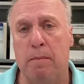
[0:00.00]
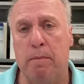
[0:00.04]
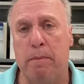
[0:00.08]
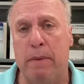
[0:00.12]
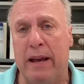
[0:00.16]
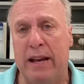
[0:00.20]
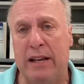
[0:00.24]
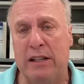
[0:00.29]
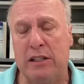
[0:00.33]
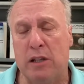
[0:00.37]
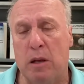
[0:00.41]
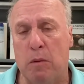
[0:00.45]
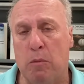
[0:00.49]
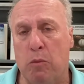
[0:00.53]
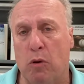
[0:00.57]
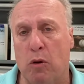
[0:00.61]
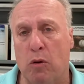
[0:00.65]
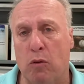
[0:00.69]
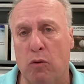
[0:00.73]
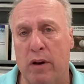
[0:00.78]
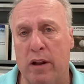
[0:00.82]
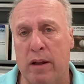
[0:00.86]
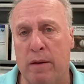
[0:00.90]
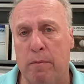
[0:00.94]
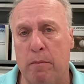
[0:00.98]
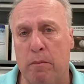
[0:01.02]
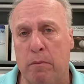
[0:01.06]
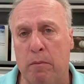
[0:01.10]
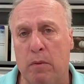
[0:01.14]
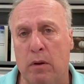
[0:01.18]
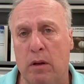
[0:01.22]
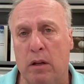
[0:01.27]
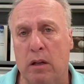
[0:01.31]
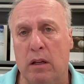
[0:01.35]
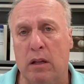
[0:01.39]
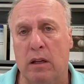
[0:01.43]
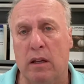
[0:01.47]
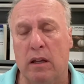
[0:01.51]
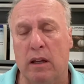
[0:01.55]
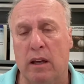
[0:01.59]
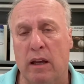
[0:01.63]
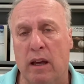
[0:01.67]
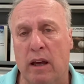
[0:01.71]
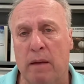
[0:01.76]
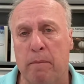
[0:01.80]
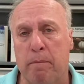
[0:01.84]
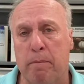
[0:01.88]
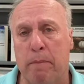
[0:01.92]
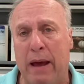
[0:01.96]
basketball rim
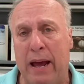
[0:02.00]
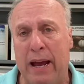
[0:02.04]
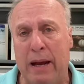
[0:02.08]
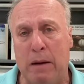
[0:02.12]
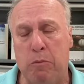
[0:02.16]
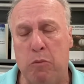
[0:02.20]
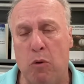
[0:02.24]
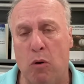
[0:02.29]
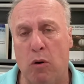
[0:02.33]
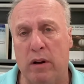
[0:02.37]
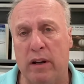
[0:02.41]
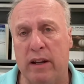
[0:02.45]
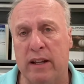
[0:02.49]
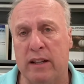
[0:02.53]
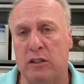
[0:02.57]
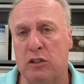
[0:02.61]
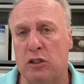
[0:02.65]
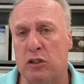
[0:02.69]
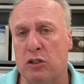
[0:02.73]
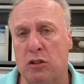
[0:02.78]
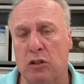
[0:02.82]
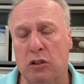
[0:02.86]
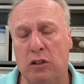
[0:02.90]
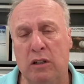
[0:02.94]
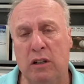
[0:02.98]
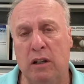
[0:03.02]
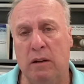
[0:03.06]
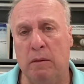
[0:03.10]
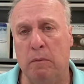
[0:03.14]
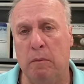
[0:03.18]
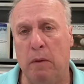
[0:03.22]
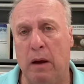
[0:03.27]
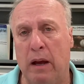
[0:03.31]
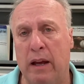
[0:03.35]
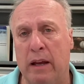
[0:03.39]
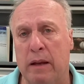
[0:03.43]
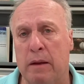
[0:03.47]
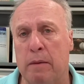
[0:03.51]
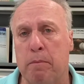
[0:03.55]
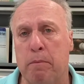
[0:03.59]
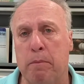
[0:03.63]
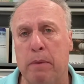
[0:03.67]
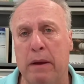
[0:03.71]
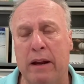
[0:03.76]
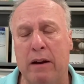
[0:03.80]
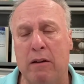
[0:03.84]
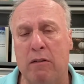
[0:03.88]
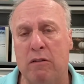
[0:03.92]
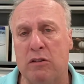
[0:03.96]
and backboard, it stood in my
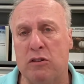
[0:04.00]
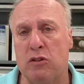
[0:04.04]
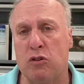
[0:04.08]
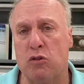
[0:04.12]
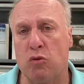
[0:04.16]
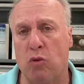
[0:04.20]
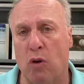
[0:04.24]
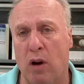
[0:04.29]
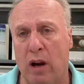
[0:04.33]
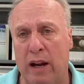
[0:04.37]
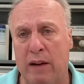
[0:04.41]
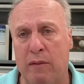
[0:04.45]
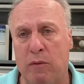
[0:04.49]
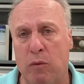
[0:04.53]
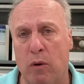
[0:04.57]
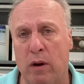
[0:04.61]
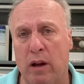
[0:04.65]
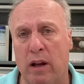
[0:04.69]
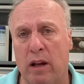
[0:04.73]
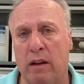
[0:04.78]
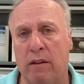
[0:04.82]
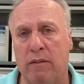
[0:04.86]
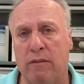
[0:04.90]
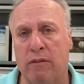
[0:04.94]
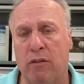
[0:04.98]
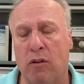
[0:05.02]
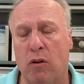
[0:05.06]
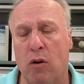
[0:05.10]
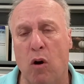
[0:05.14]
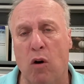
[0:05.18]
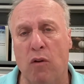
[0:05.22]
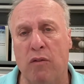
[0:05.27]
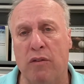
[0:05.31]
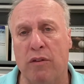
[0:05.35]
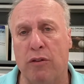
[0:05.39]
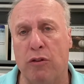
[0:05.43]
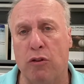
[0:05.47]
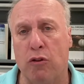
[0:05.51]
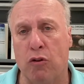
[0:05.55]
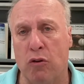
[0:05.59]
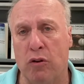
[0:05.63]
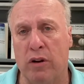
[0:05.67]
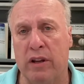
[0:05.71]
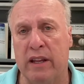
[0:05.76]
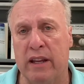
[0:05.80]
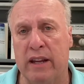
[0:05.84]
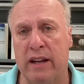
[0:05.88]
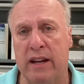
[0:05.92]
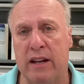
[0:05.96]
parents' driveway for over
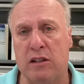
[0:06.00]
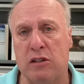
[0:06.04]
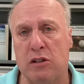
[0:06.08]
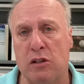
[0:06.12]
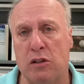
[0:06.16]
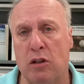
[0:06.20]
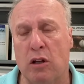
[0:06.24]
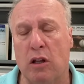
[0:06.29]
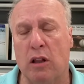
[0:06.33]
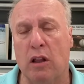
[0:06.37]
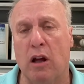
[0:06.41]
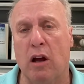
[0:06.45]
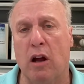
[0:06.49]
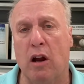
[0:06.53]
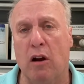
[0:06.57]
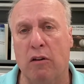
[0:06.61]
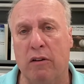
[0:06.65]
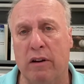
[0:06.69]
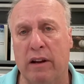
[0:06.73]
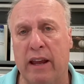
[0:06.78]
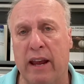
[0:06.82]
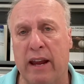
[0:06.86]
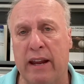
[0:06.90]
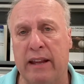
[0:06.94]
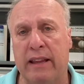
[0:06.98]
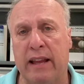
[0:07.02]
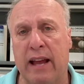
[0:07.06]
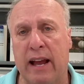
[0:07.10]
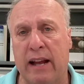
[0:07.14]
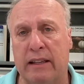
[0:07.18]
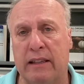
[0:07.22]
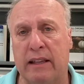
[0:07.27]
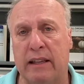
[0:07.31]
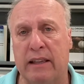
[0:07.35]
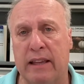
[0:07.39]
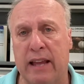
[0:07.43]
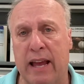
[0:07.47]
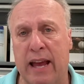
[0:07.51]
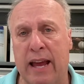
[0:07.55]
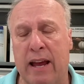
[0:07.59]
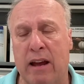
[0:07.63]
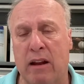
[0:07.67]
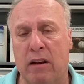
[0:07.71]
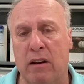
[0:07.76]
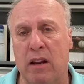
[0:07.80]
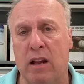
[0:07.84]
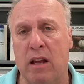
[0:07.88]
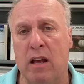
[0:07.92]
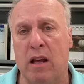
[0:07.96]
30 years until a hurricane knocked it
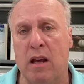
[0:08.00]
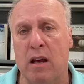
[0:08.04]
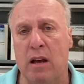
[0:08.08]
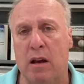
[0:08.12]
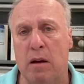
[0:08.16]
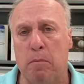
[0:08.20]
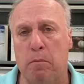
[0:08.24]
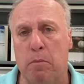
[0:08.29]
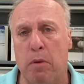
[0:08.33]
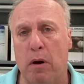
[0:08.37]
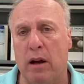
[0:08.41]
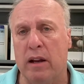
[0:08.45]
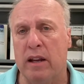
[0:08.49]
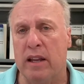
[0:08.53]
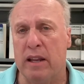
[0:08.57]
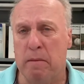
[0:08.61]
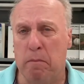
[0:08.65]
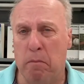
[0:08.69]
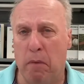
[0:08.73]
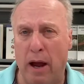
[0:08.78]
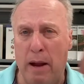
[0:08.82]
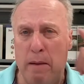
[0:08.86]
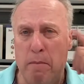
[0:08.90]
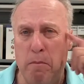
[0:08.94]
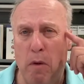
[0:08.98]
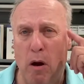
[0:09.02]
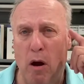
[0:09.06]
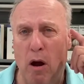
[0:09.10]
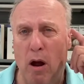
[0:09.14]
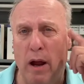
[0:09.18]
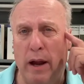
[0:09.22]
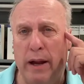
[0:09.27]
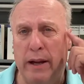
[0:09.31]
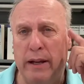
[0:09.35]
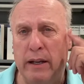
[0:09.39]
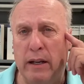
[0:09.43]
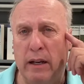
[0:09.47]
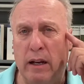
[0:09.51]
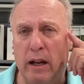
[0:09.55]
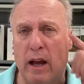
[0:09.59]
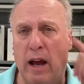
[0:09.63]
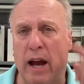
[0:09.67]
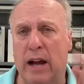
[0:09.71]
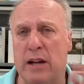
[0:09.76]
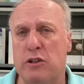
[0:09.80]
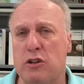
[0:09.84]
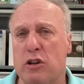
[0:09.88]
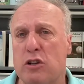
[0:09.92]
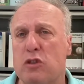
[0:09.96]
down. But in my mind,
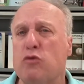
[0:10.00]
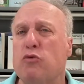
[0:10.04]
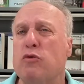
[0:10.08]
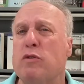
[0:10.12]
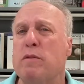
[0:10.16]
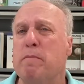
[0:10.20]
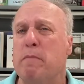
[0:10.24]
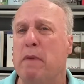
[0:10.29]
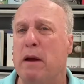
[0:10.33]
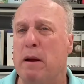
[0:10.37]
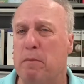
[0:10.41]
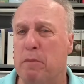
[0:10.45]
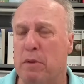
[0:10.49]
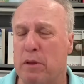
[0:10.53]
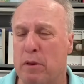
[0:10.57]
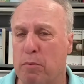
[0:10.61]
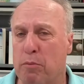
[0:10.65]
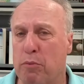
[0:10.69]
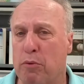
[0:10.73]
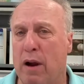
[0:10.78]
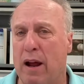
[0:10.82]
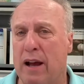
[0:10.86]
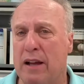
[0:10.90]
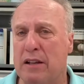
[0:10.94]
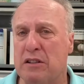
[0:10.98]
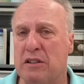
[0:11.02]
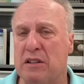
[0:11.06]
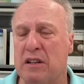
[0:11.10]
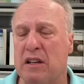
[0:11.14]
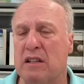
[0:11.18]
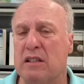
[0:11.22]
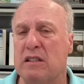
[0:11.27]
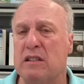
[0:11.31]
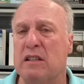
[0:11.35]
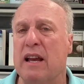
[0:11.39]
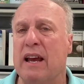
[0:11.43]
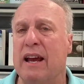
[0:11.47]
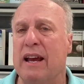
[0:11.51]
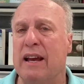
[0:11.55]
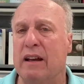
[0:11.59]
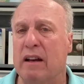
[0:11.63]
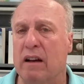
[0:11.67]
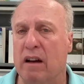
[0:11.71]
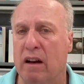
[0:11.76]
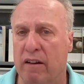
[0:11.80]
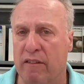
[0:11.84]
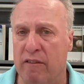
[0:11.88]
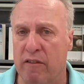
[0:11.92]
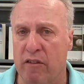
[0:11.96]
I just remember the process
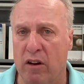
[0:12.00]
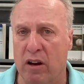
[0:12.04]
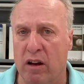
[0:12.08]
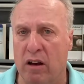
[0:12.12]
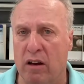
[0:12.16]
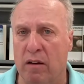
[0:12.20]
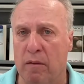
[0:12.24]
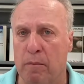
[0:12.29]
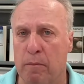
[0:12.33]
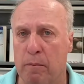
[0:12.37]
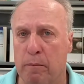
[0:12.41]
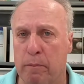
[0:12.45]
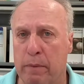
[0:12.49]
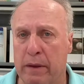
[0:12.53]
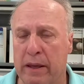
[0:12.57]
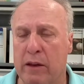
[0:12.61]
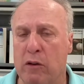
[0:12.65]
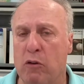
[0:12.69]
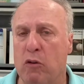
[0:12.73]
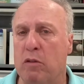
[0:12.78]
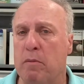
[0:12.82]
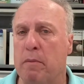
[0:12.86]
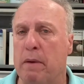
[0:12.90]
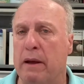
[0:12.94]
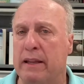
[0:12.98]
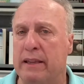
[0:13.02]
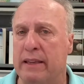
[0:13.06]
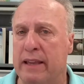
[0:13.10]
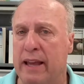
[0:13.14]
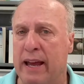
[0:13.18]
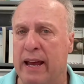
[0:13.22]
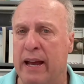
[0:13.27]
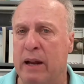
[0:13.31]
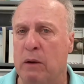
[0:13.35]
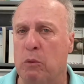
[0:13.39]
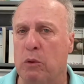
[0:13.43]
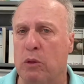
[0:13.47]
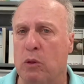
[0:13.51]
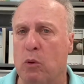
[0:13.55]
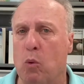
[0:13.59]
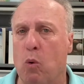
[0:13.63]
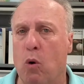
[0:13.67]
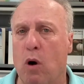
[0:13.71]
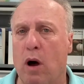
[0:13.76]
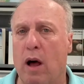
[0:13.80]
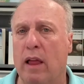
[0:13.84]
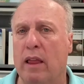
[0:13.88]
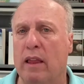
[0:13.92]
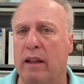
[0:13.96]
of being with my dad with
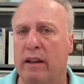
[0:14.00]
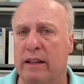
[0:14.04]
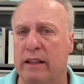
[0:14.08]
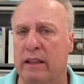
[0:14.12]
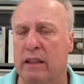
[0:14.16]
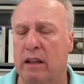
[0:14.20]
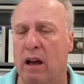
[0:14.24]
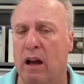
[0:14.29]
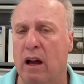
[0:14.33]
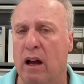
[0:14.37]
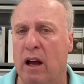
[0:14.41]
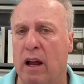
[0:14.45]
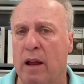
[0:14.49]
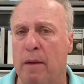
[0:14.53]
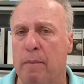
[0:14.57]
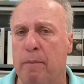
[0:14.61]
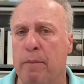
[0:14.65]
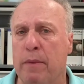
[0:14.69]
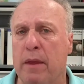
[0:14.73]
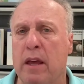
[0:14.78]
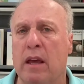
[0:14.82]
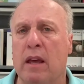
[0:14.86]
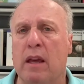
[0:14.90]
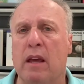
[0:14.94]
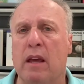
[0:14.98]
quality time